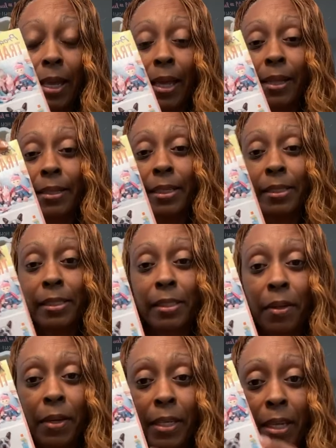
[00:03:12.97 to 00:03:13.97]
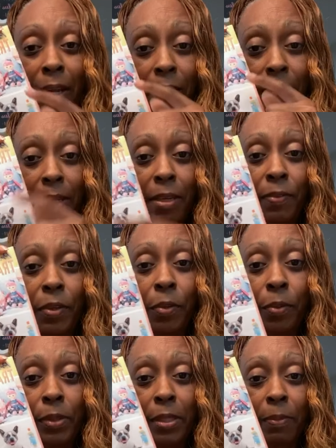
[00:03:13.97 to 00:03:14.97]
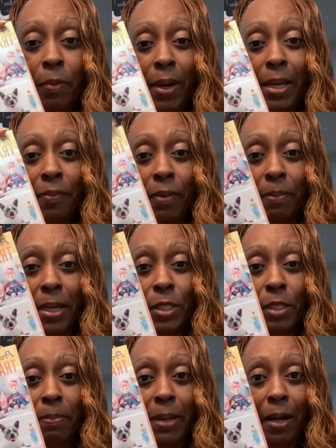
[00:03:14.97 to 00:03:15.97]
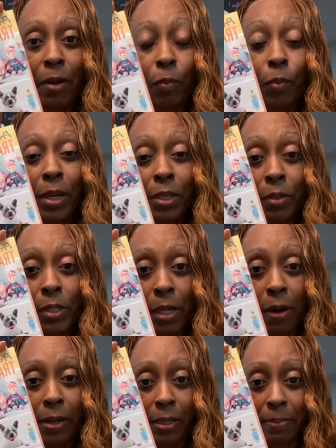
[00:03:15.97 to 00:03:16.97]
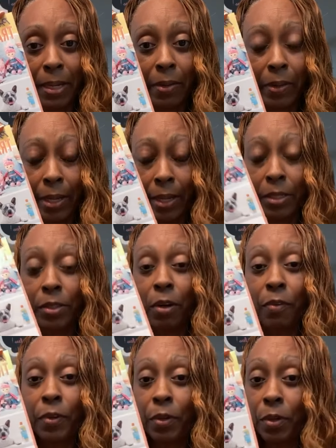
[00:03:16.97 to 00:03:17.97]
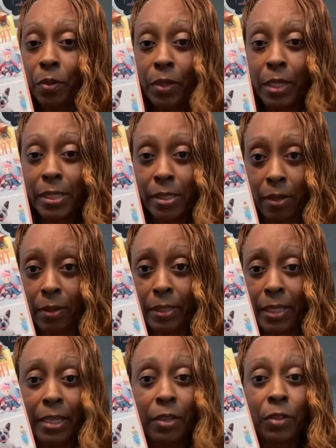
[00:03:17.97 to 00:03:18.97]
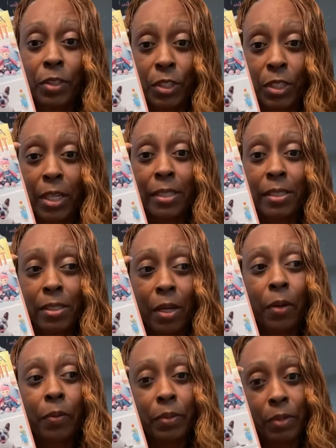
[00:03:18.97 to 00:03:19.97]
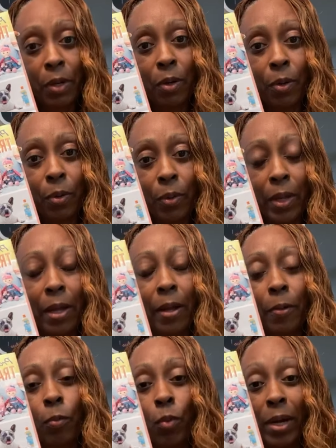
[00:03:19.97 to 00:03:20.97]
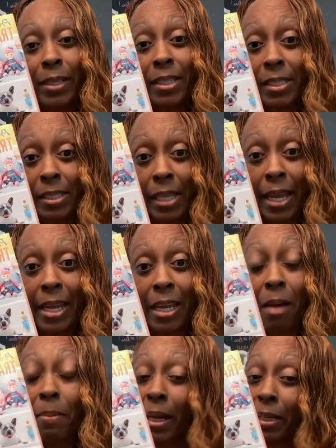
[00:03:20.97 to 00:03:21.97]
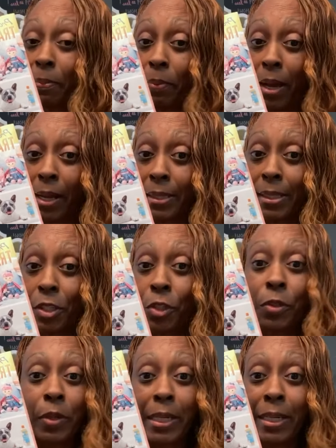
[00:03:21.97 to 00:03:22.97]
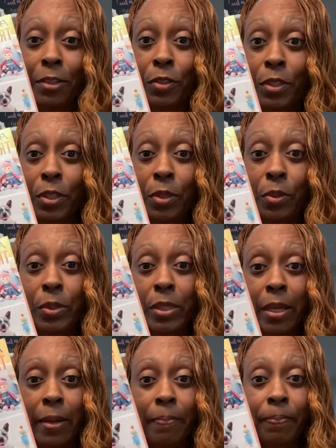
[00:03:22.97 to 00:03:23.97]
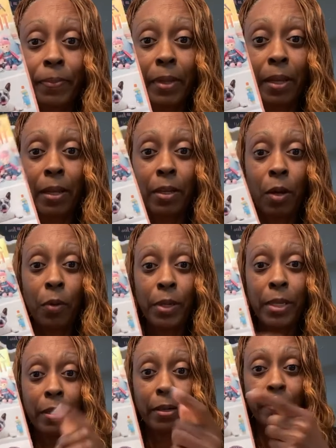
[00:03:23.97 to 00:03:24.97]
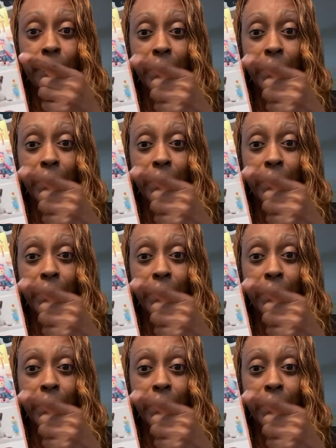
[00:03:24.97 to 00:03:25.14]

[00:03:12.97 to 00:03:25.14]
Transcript: This is going to give you some great information about what you're talking about. So if you're a new consultant and you just don't know what to say about the products that you're going to introduce, go here.